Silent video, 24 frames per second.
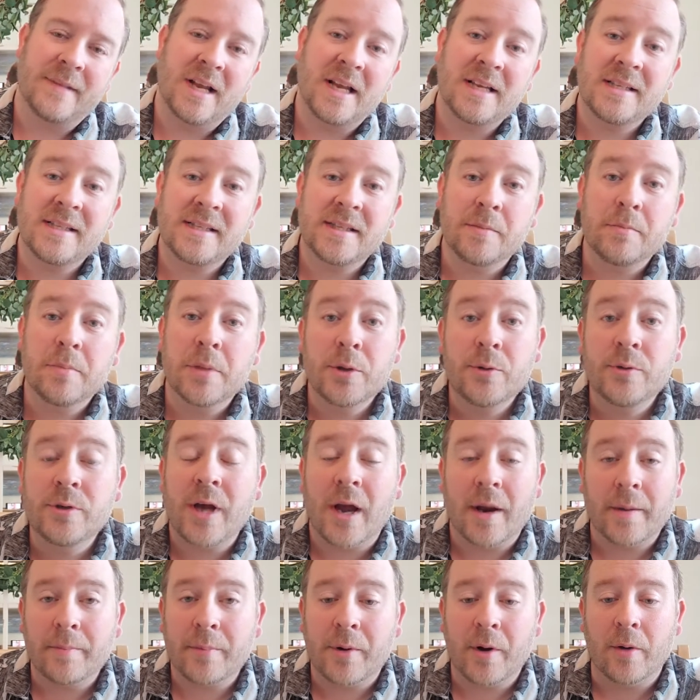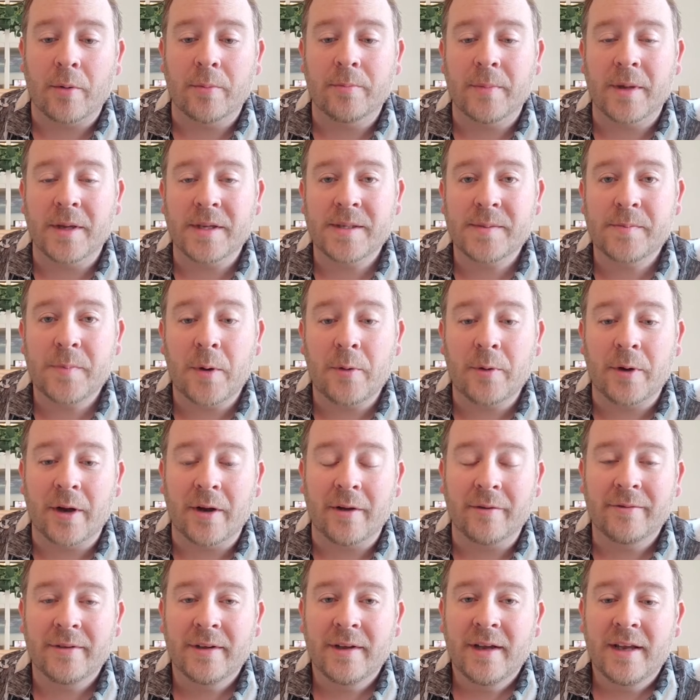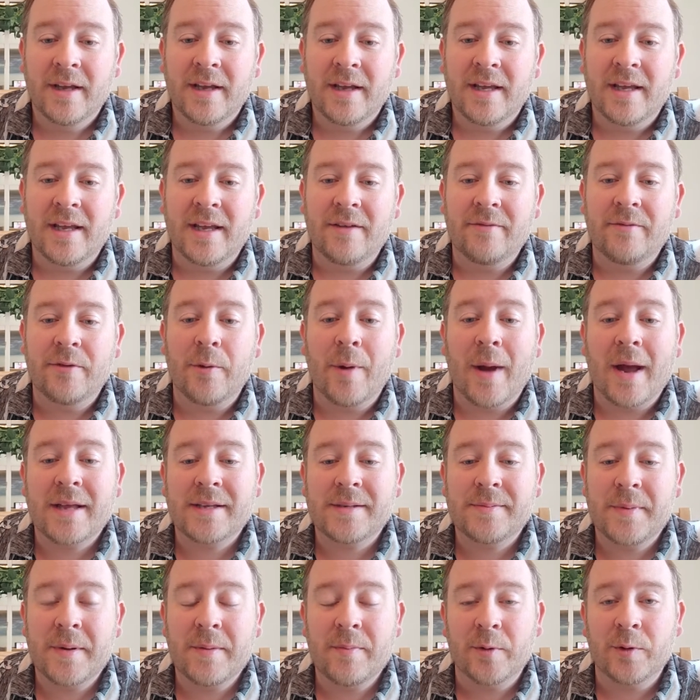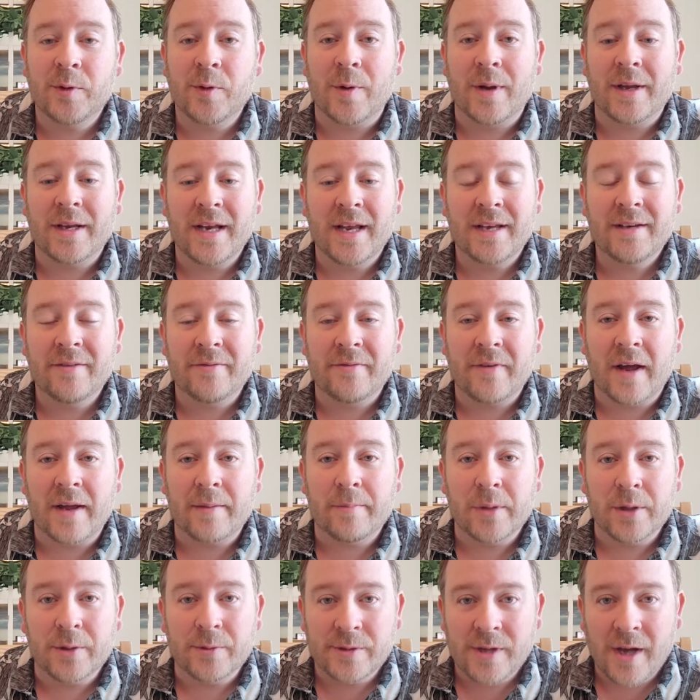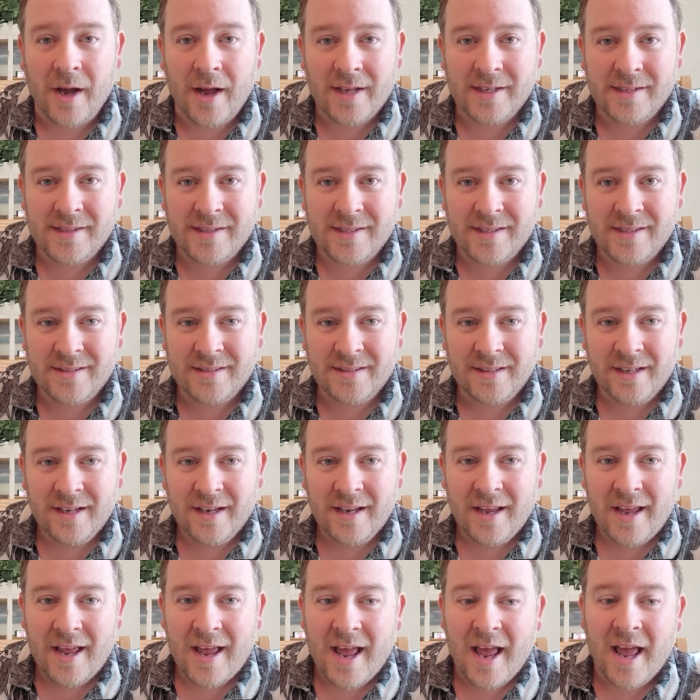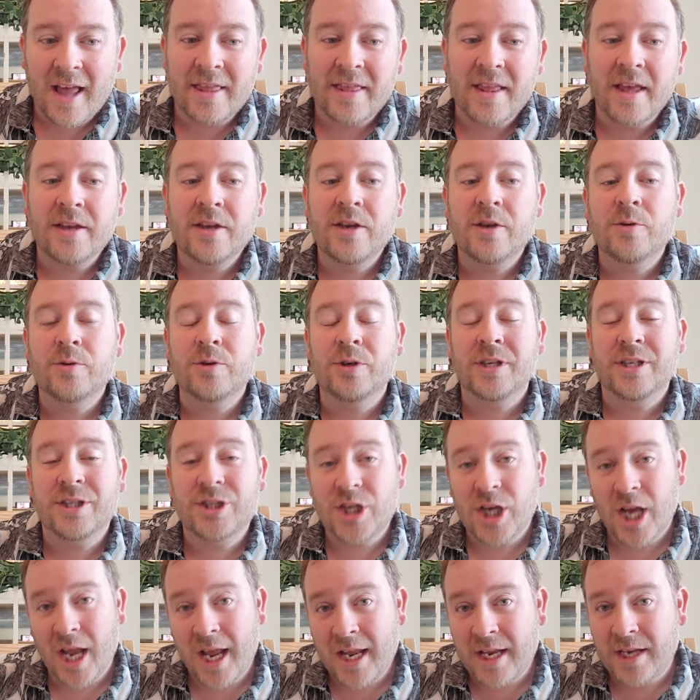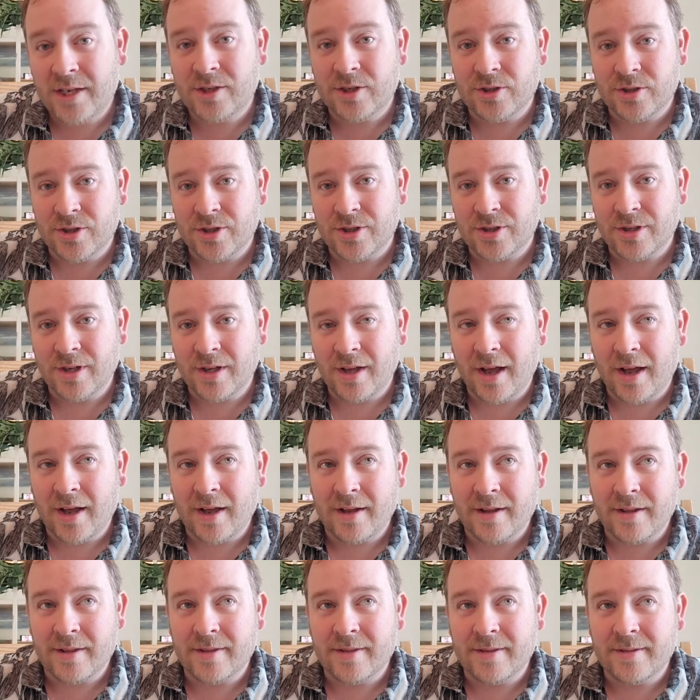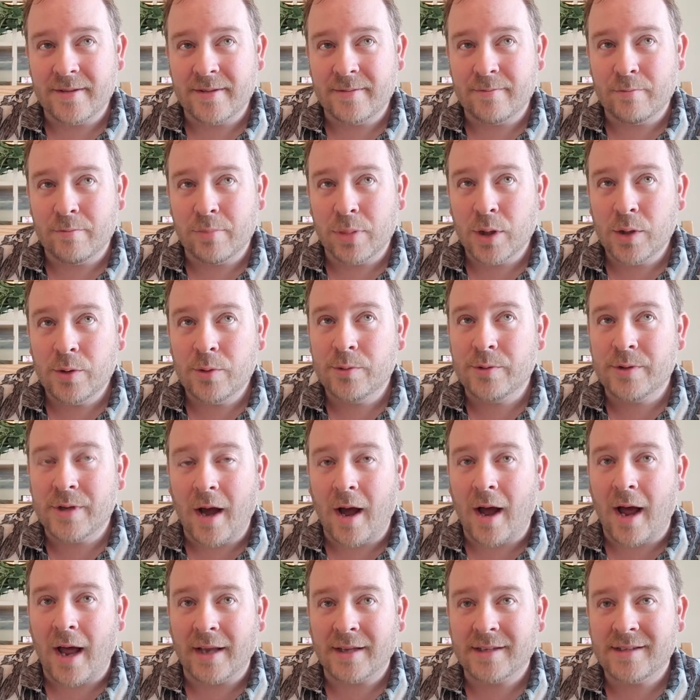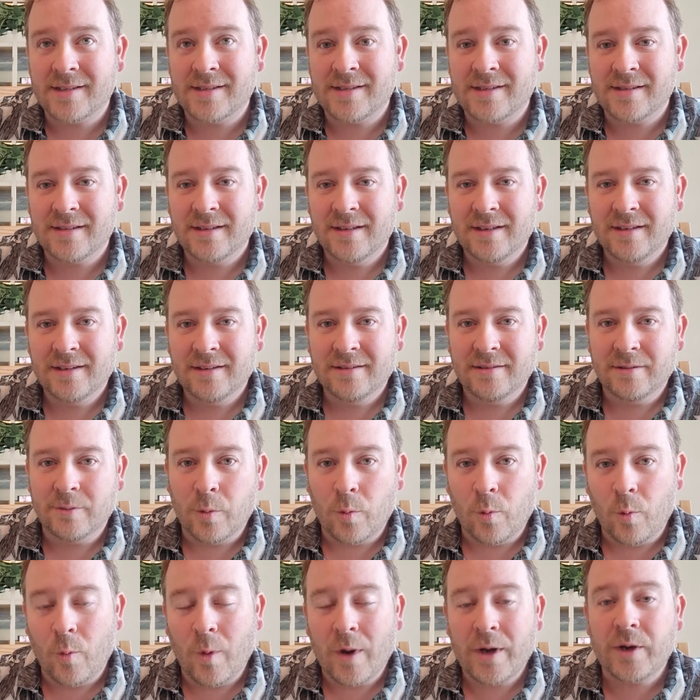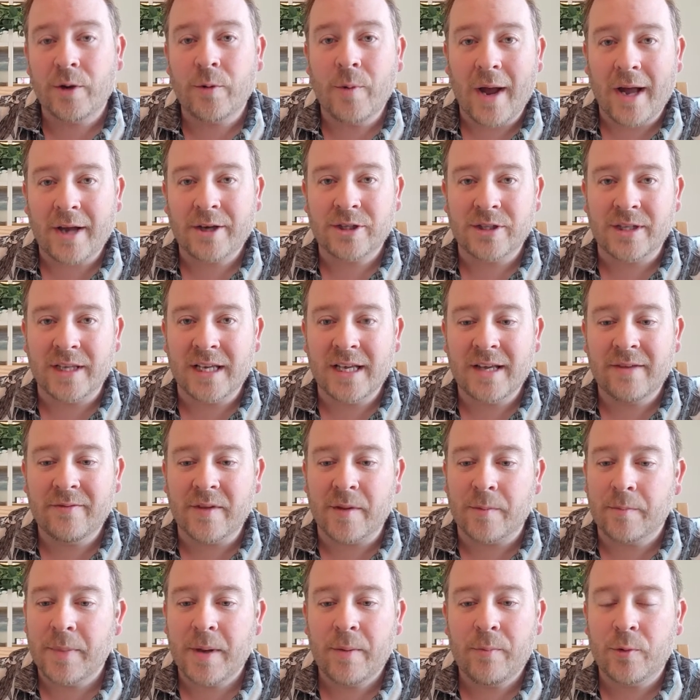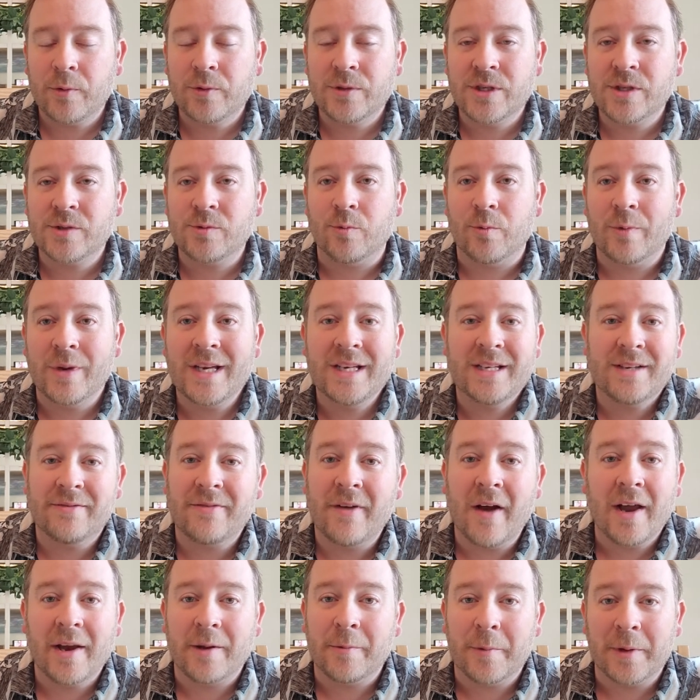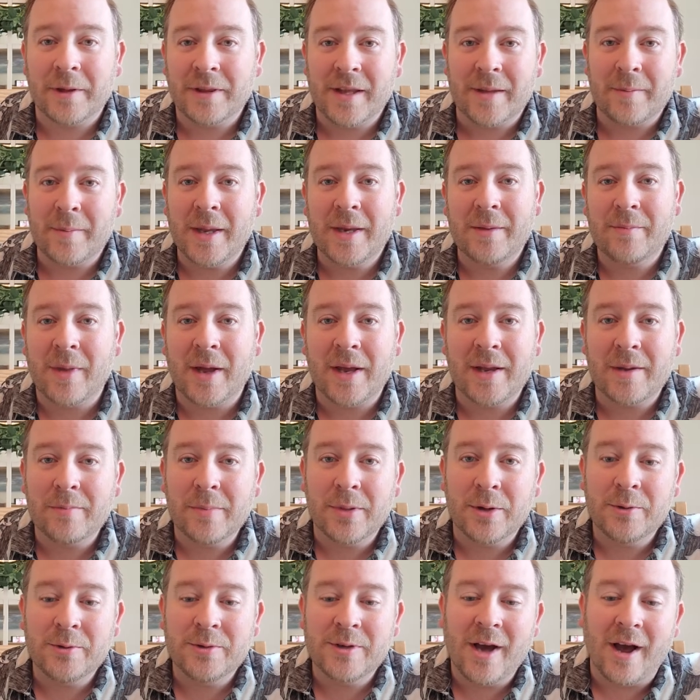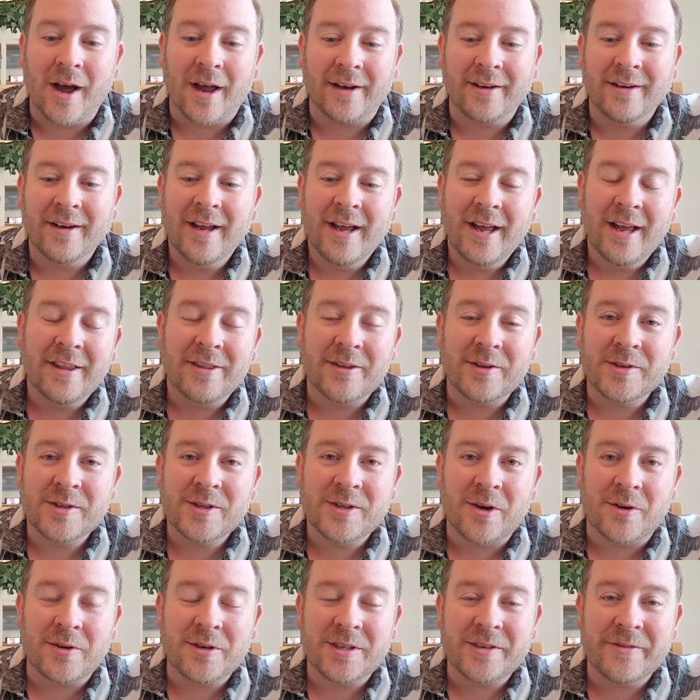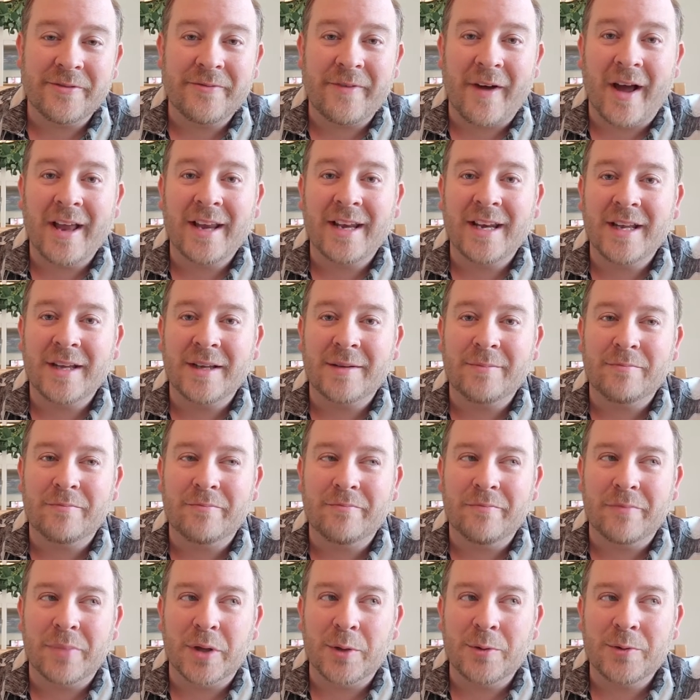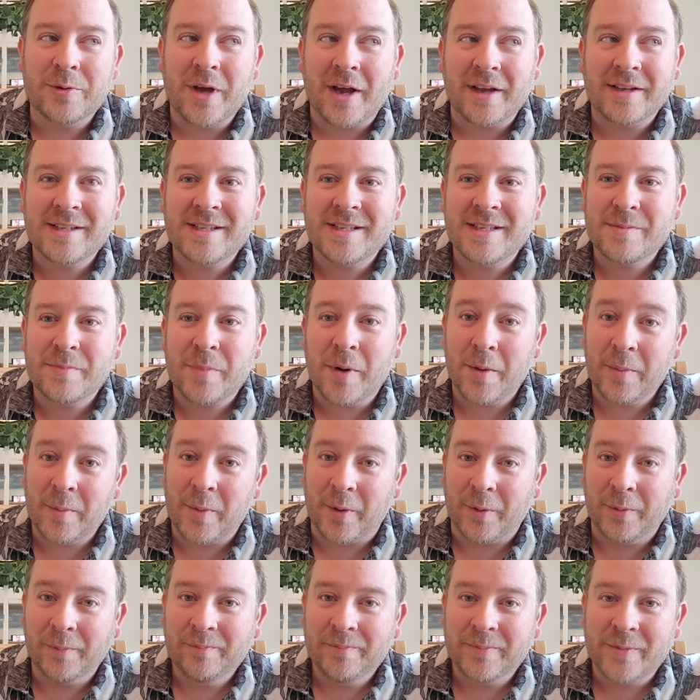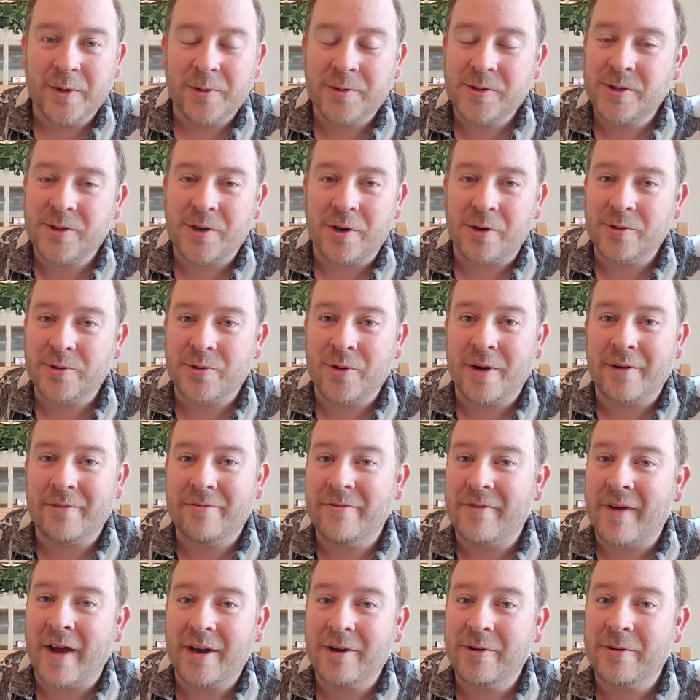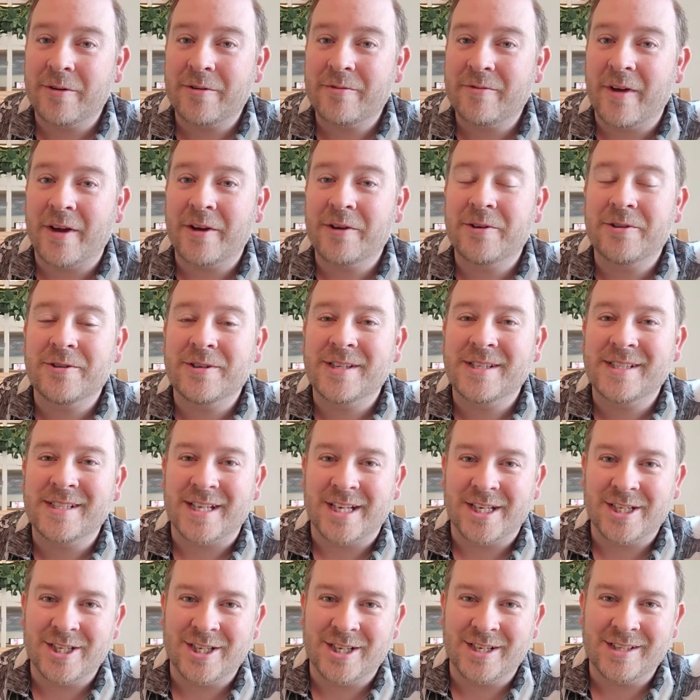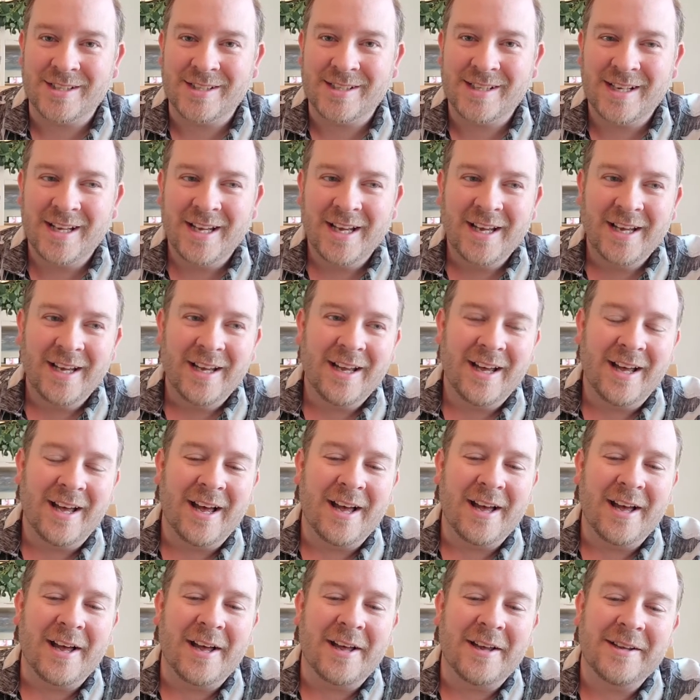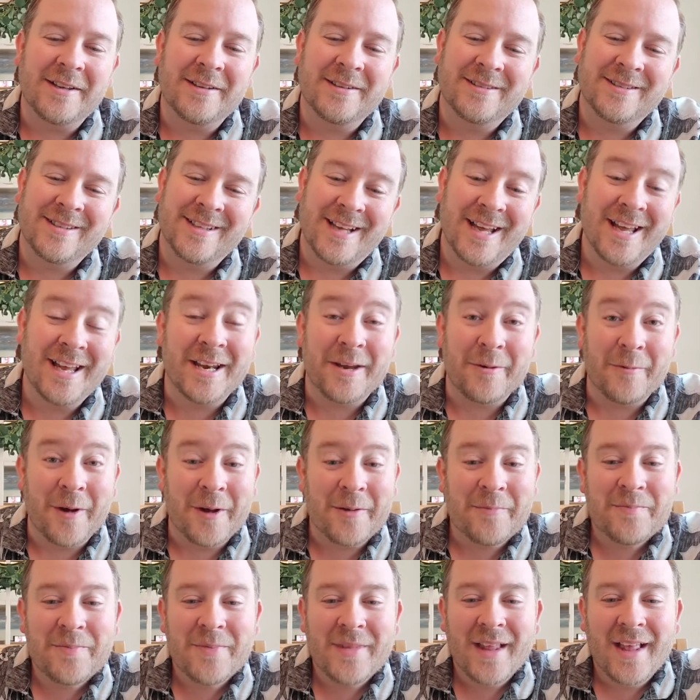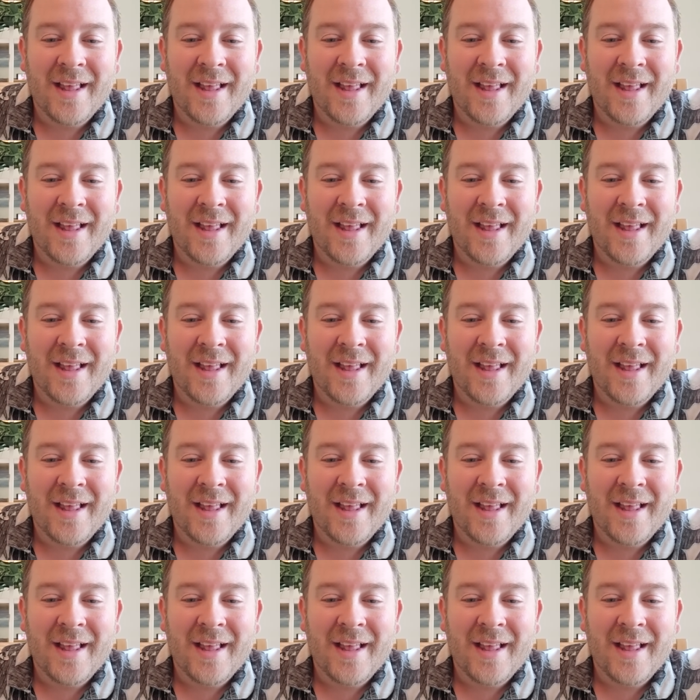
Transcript: That's the blue dot problem I spoke of. If you ask people to identify blue dots, and then you change uh, blue dots what you actually give them. People just redefine what they mean by a blue dot. They'll start defining blue dots as purple. They'll start drawing finer and finer distinctions. Uh, anyway,